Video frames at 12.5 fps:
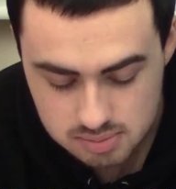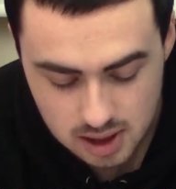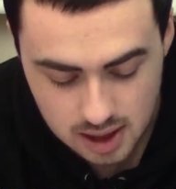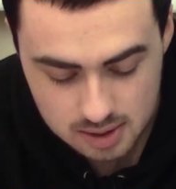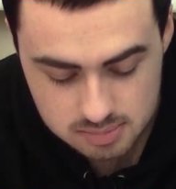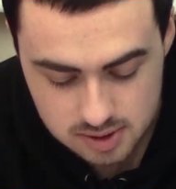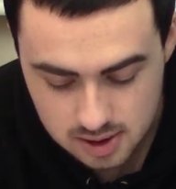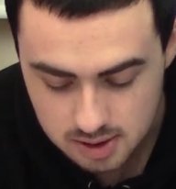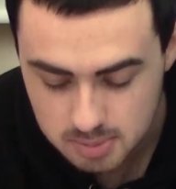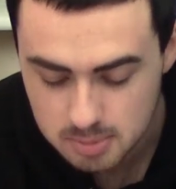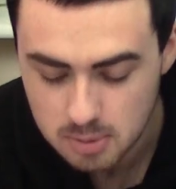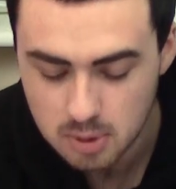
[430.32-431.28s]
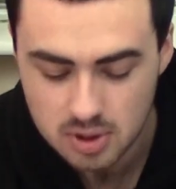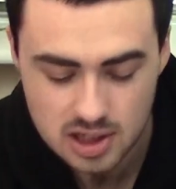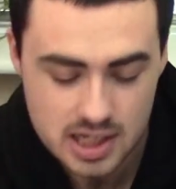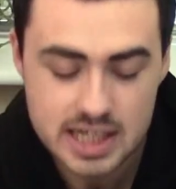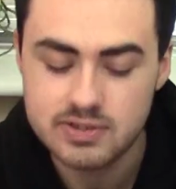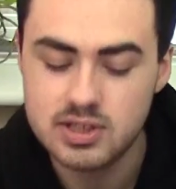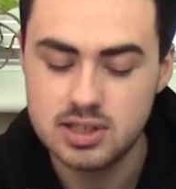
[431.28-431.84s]
perhaps a little bit more
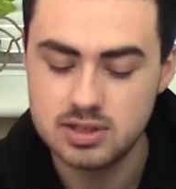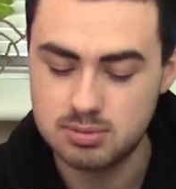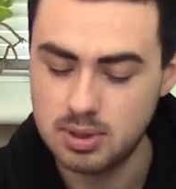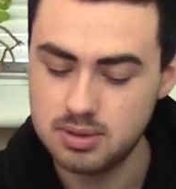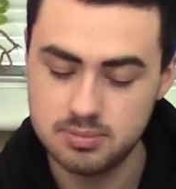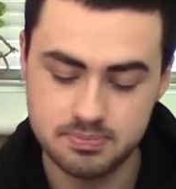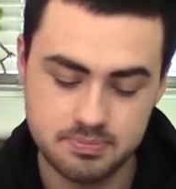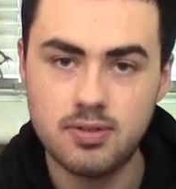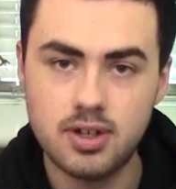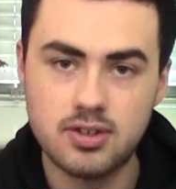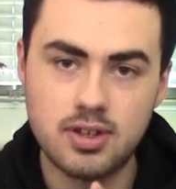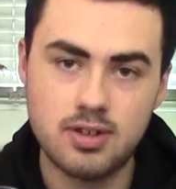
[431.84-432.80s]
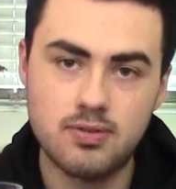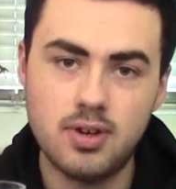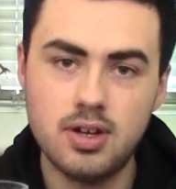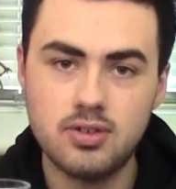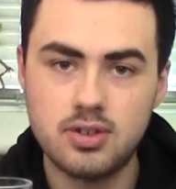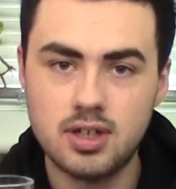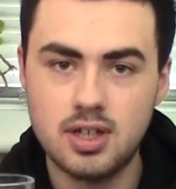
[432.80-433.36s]
clearer as well. First things
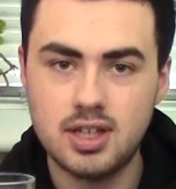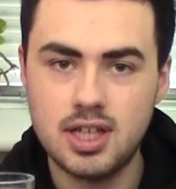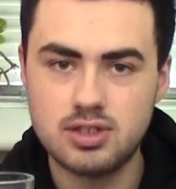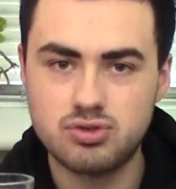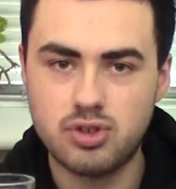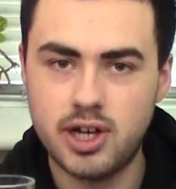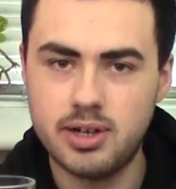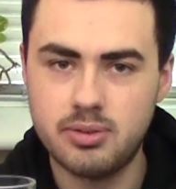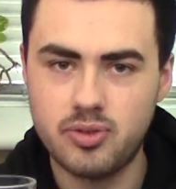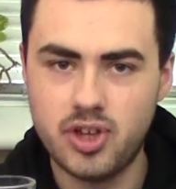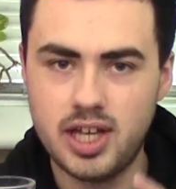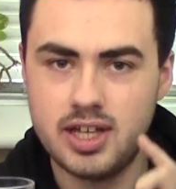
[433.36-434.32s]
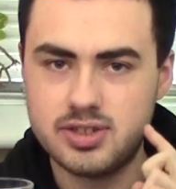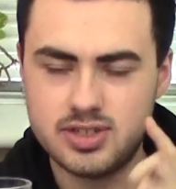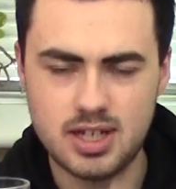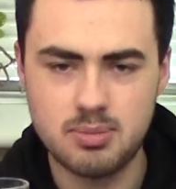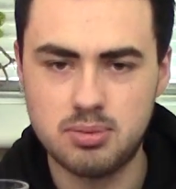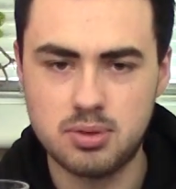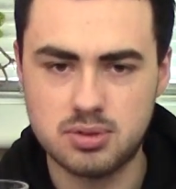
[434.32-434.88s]
first, let's try out the
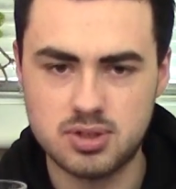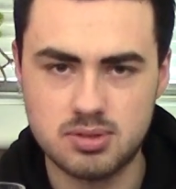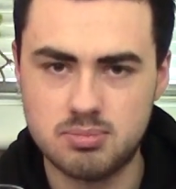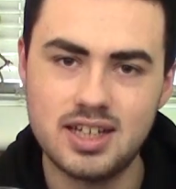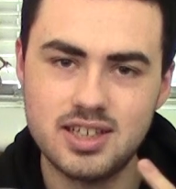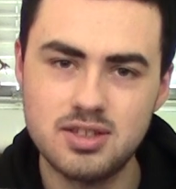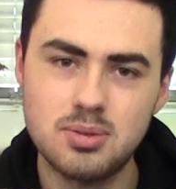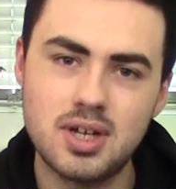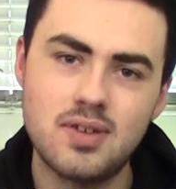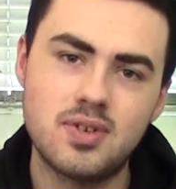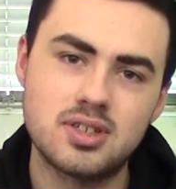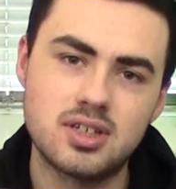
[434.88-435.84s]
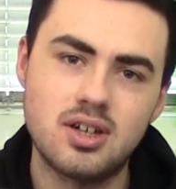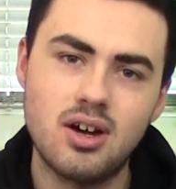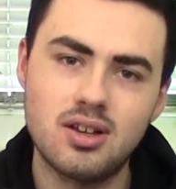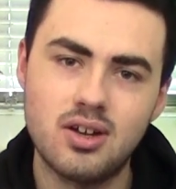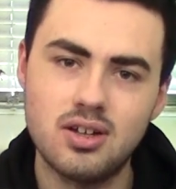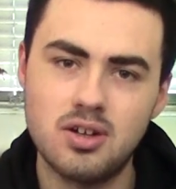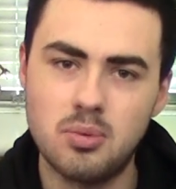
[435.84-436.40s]
tap water, as this will give us a
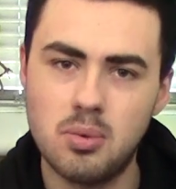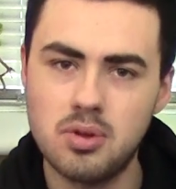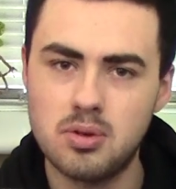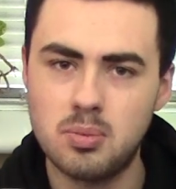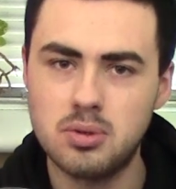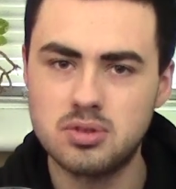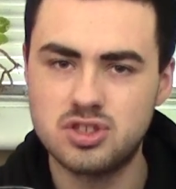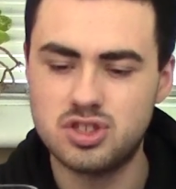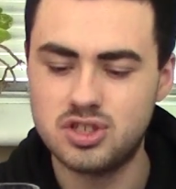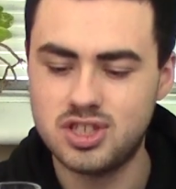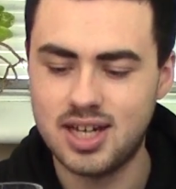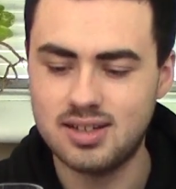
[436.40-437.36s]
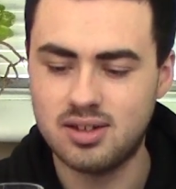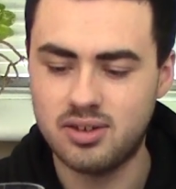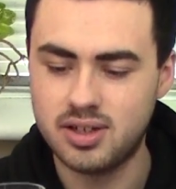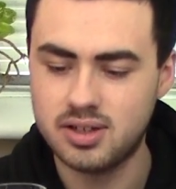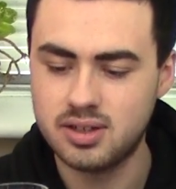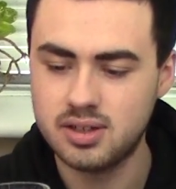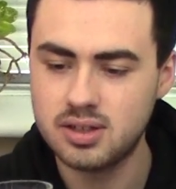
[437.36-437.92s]
guideline of what the water should taste
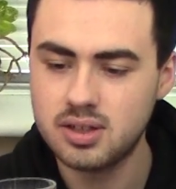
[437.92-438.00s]
like.